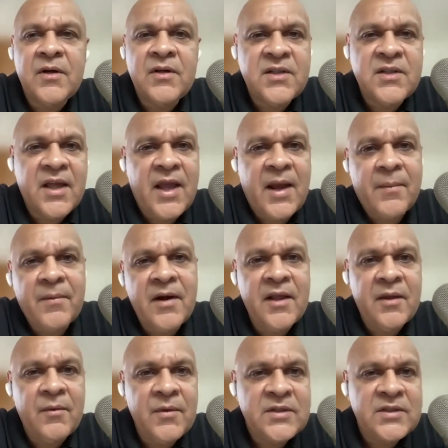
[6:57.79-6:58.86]
One is a
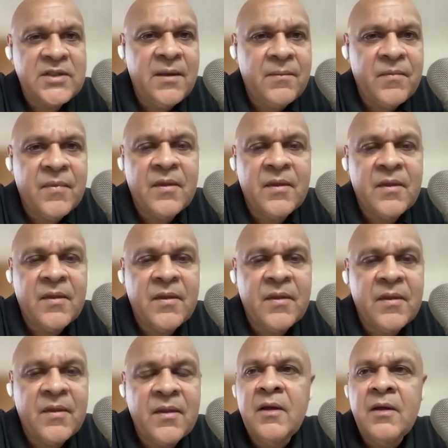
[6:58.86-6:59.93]
capital adequacy,
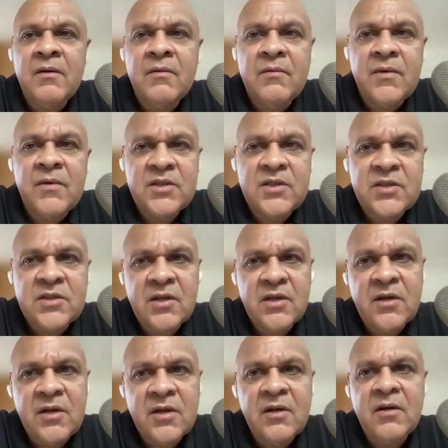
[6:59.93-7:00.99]
which is
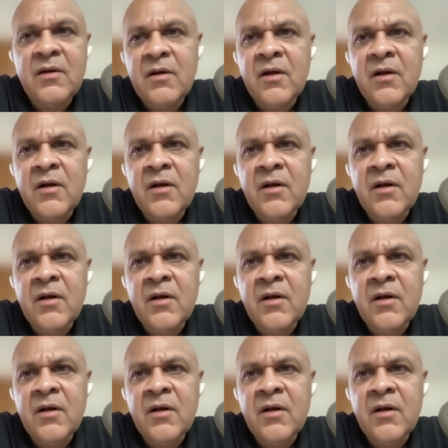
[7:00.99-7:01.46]
the